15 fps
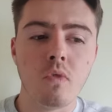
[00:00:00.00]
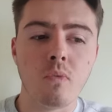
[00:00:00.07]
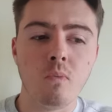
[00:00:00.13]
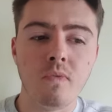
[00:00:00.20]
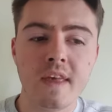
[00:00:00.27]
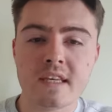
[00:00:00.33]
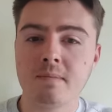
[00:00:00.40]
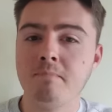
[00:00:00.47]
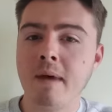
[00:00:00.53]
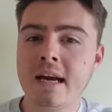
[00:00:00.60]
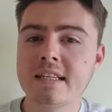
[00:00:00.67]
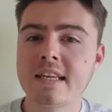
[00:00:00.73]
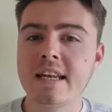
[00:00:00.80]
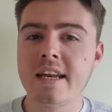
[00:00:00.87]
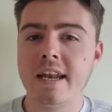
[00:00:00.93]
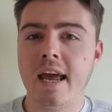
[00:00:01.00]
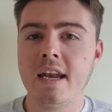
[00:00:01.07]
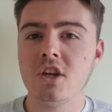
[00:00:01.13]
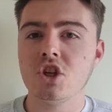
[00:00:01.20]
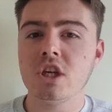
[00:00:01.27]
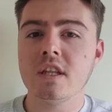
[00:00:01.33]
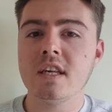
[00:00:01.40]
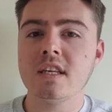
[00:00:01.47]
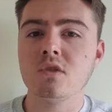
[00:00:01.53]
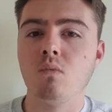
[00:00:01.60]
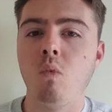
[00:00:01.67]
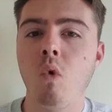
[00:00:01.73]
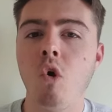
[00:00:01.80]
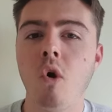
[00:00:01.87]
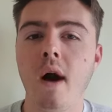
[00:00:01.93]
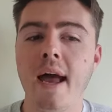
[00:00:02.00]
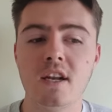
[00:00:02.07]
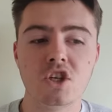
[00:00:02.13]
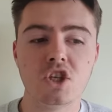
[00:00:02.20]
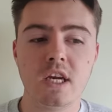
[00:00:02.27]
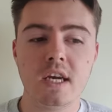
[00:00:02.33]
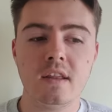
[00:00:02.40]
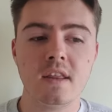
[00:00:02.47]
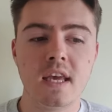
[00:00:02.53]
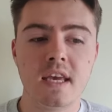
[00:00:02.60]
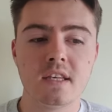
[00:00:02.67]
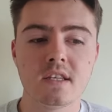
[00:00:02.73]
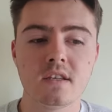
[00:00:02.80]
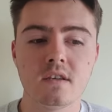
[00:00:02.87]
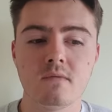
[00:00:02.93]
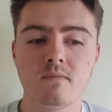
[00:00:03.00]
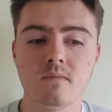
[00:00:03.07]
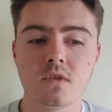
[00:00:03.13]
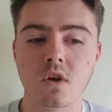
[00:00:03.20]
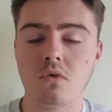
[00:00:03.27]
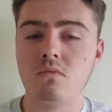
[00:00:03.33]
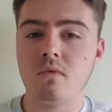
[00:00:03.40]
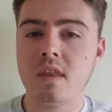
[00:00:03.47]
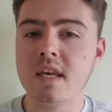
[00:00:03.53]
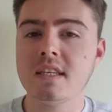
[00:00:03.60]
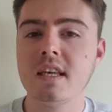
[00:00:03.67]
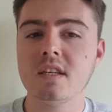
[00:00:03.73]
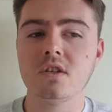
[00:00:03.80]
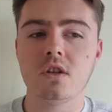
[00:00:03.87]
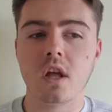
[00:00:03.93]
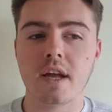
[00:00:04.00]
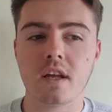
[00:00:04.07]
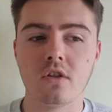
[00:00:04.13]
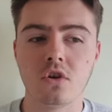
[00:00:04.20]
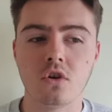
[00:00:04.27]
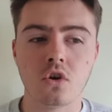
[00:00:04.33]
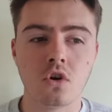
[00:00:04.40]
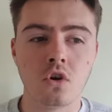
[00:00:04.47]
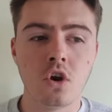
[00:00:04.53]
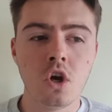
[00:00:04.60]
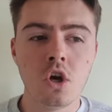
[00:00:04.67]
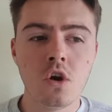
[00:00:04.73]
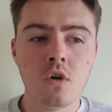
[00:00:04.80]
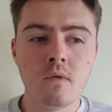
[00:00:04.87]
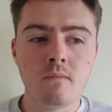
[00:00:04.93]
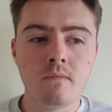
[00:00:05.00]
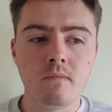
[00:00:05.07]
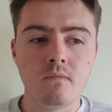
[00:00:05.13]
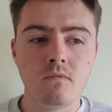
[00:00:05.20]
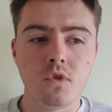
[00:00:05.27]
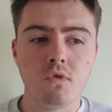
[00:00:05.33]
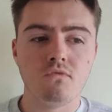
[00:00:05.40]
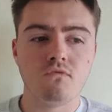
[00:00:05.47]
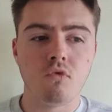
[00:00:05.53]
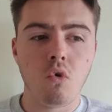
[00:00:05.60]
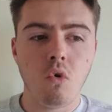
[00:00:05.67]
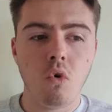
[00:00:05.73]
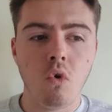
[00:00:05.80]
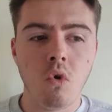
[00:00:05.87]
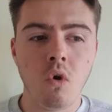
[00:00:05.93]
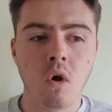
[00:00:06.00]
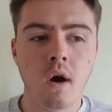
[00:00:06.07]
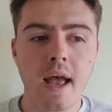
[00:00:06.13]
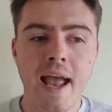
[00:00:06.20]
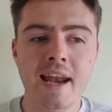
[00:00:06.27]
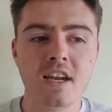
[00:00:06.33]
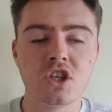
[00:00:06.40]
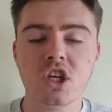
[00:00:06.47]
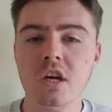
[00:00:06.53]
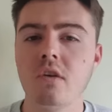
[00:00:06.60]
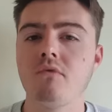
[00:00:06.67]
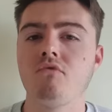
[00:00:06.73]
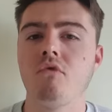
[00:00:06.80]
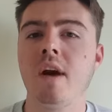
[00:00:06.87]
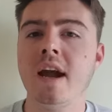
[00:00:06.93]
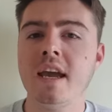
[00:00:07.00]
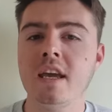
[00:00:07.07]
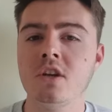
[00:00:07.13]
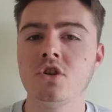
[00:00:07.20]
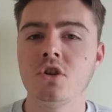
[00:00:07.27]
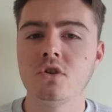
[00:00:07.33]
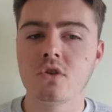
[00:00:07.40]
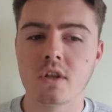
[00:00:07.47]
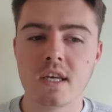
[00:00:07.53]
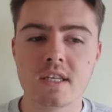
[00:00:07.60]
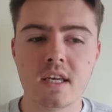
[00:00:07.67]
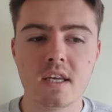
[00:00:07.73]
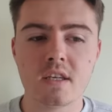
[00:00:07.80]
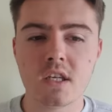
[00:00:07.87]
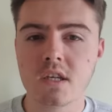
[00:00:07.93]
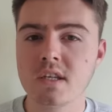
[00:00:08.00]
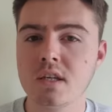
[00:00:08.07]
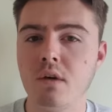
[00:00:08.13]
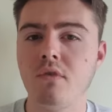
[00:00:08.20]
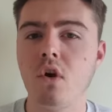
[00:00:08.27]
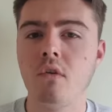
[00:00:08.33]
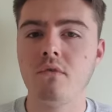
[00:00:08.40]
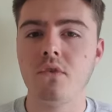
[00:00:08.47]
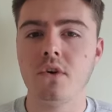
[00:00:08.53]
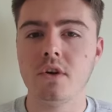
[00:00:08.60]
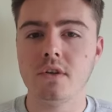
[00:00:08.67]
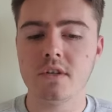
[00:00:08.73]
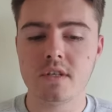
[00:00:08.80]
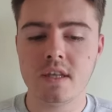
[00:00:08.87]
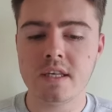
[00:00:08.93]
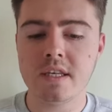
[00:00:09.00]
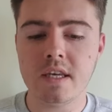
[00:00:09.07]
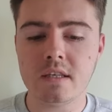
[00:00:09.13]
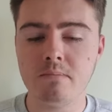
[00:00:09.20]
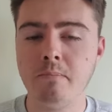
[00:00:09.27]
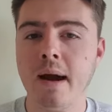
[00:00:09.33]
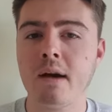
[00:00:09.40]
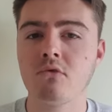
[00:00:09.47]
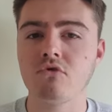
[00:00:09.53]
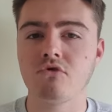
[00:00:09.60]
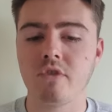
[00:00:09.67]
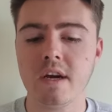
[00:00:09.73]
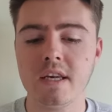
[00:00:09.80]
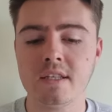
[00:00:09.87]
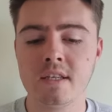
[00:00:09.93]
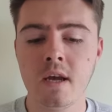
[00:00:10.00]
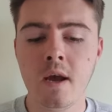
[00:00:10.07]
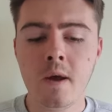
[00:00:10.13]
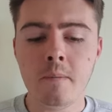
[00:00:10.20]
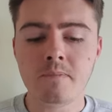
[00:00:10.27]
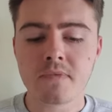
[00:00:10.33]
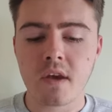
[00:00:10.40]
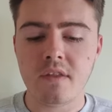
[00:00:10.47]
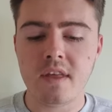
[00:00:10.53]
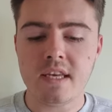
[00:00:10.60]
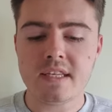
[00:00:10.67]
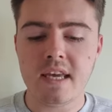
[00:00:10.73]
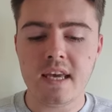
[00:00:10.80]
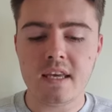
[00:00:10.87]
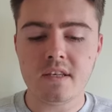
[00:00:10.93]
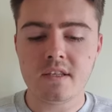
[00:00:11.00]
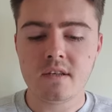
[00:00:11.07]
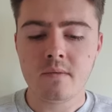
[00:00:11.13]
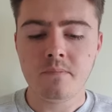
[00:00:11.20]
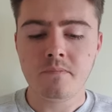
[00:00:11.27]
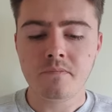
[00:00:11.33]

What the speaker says: this masculine energy, this war energy, this is like the raw energy of rage. So this is self-confidence, this is boundaries, this is